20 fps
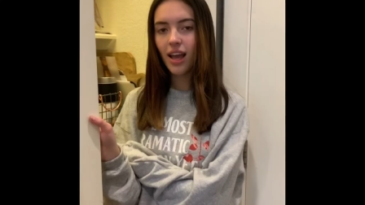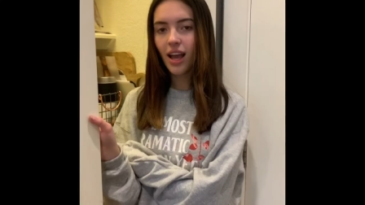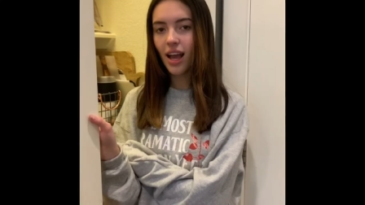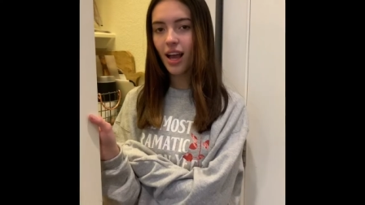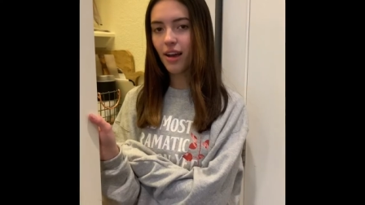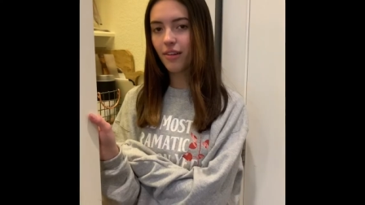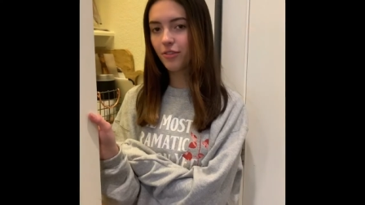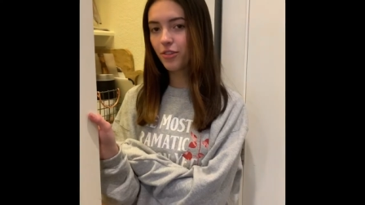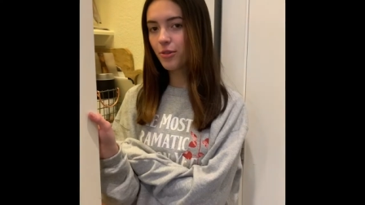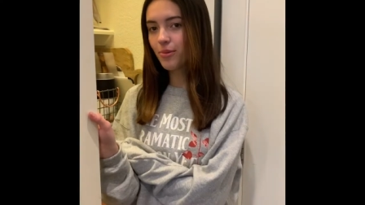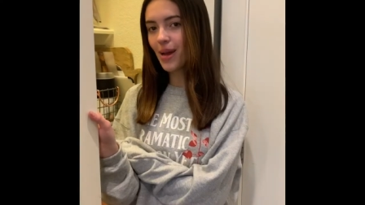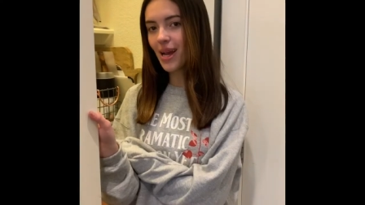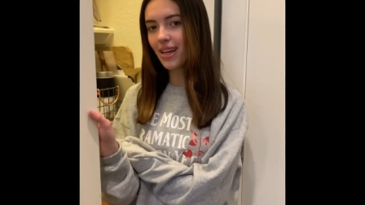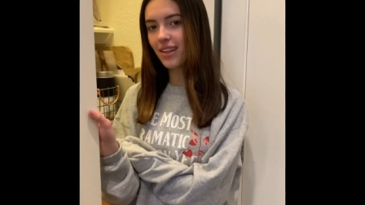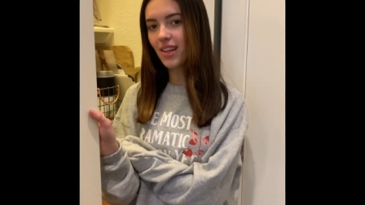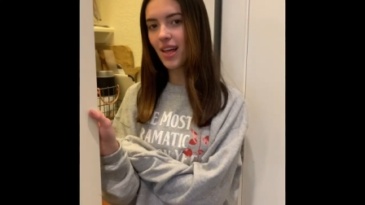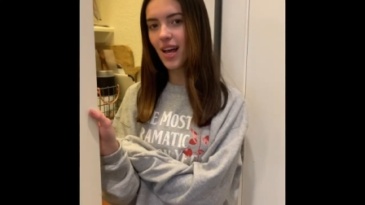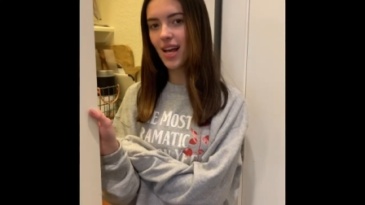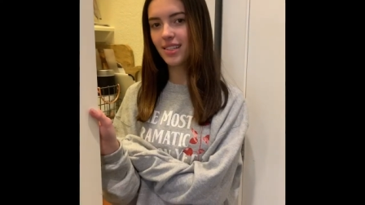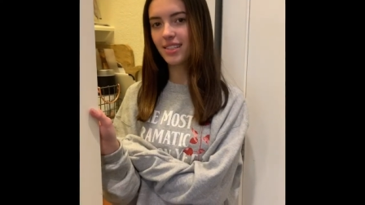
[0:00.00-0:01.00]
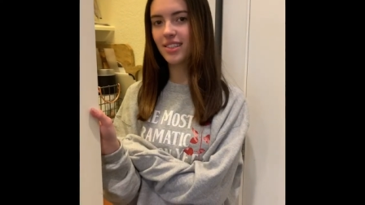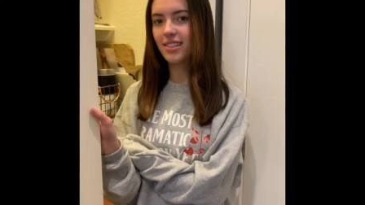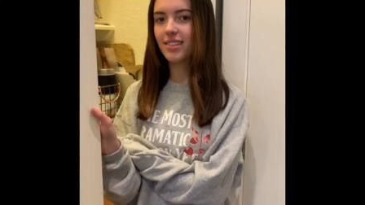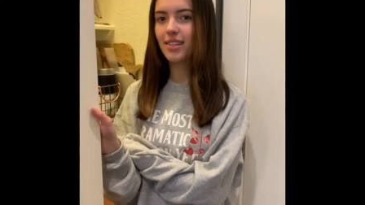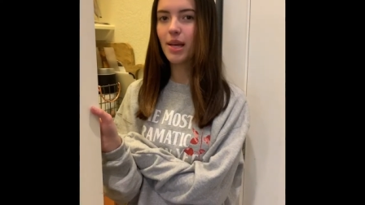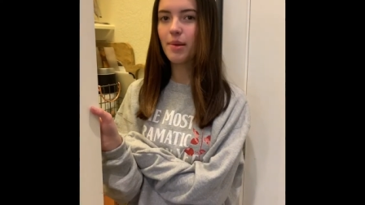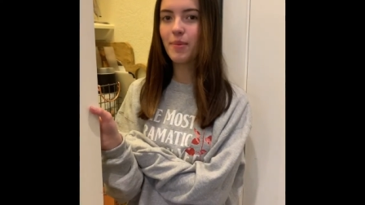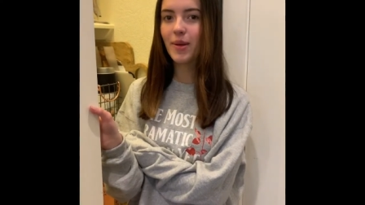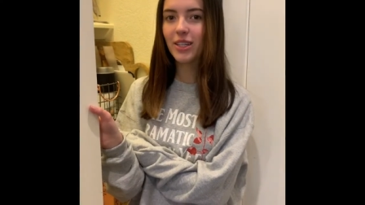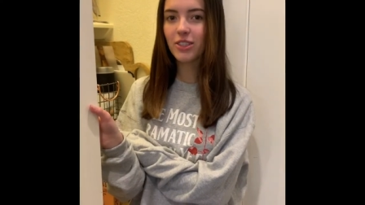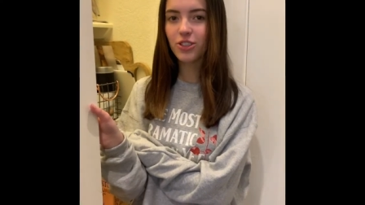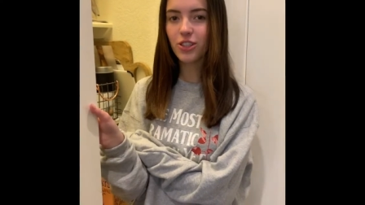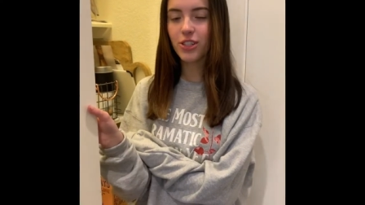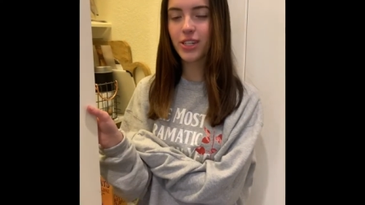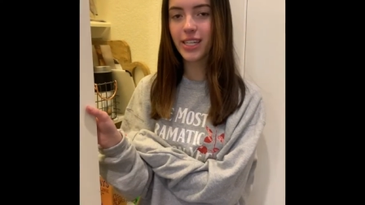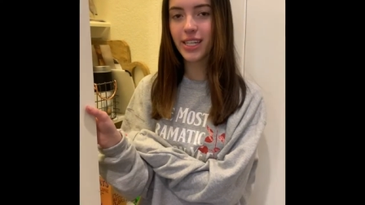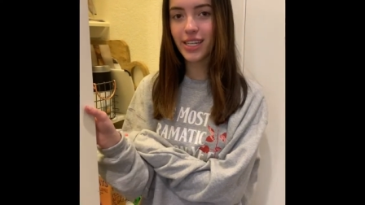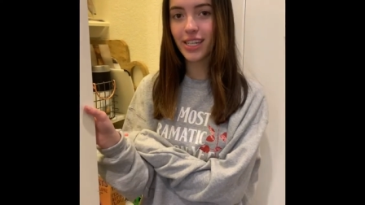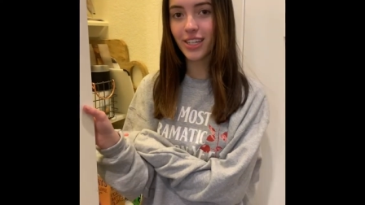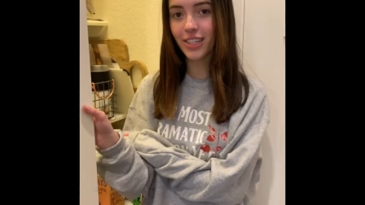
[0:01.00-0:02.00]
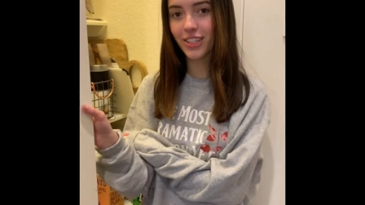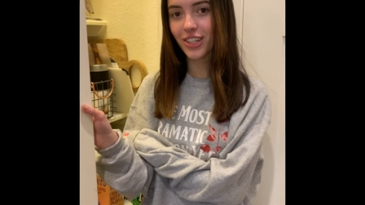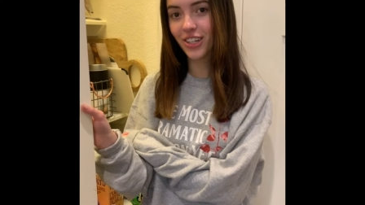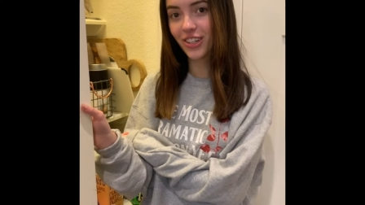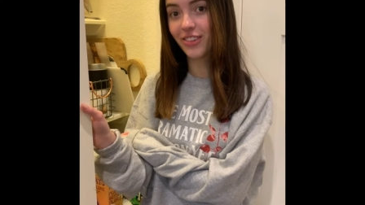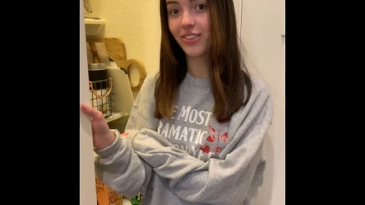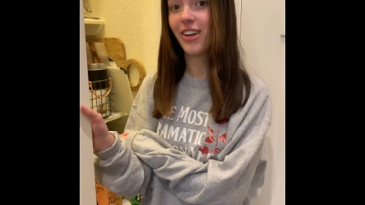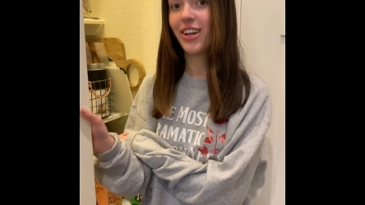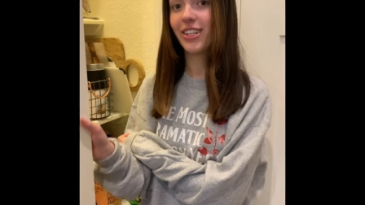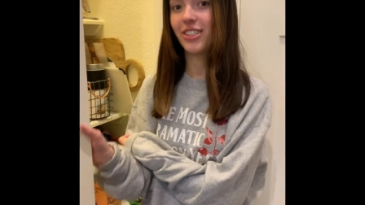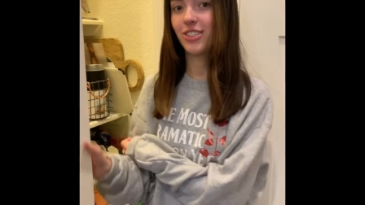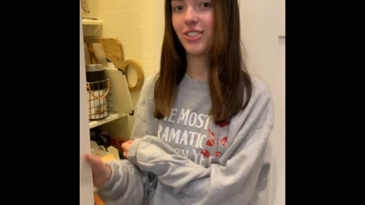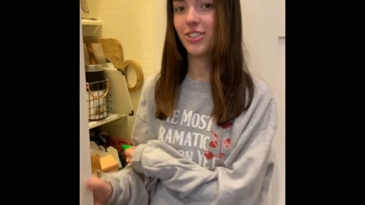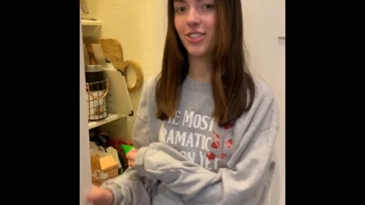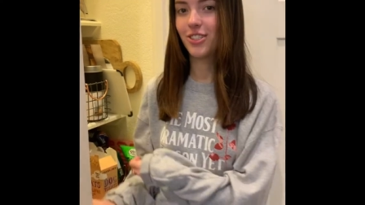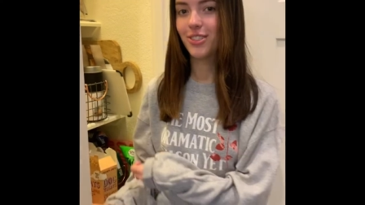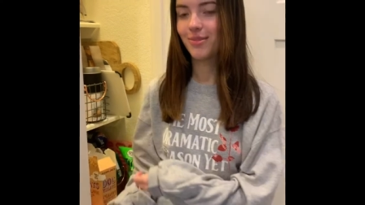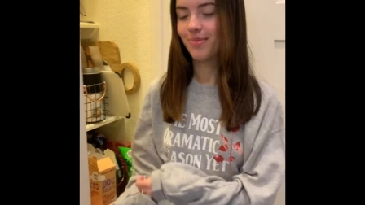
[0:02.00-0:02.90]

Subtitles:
After my classes, I make sure to eat a good lunch.